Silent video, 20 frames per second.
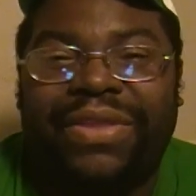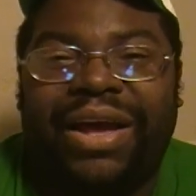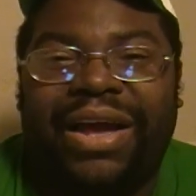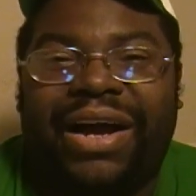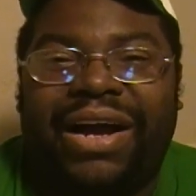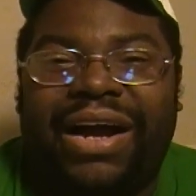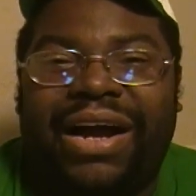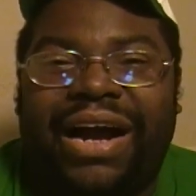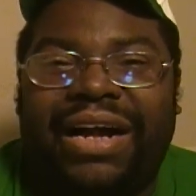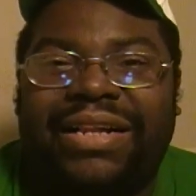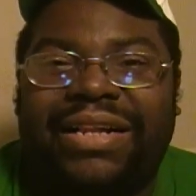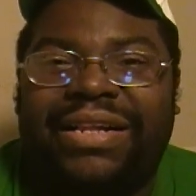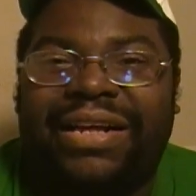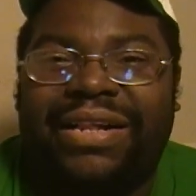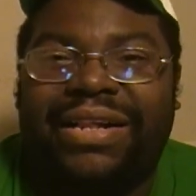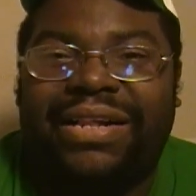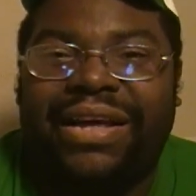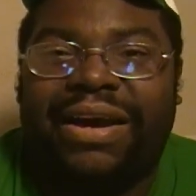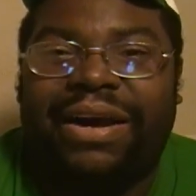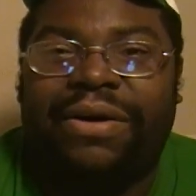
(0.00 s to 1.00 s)
I
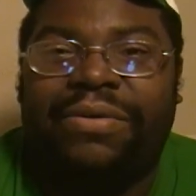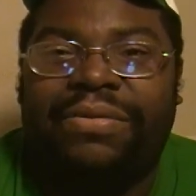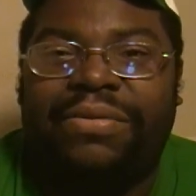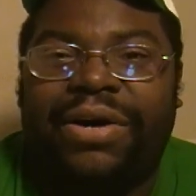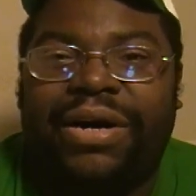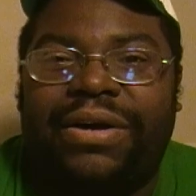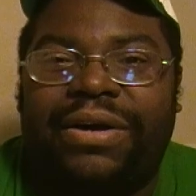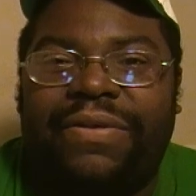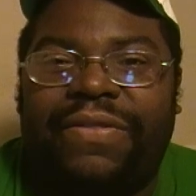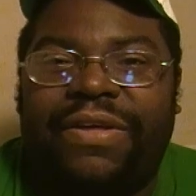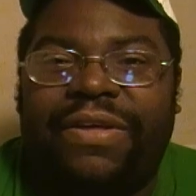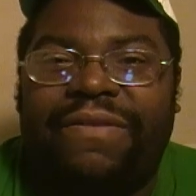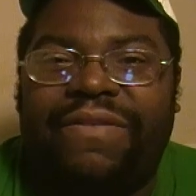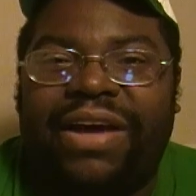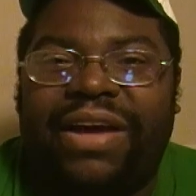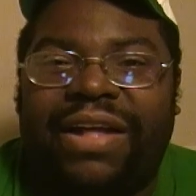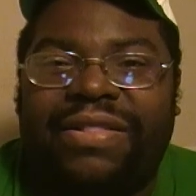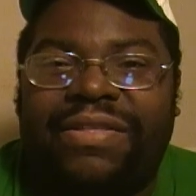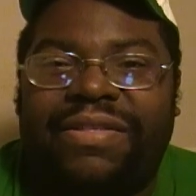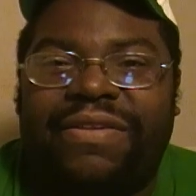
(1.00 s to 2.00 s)
think that, they've
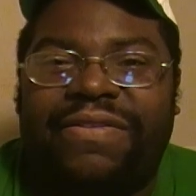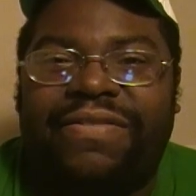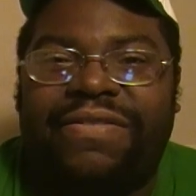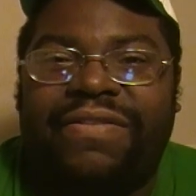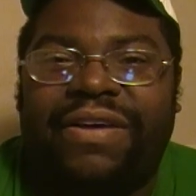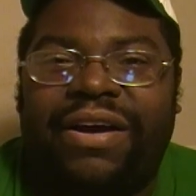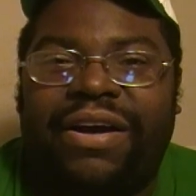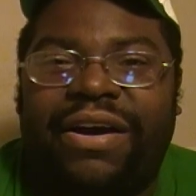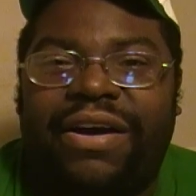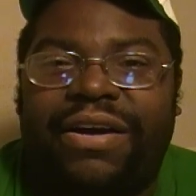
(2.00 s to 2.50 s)
got this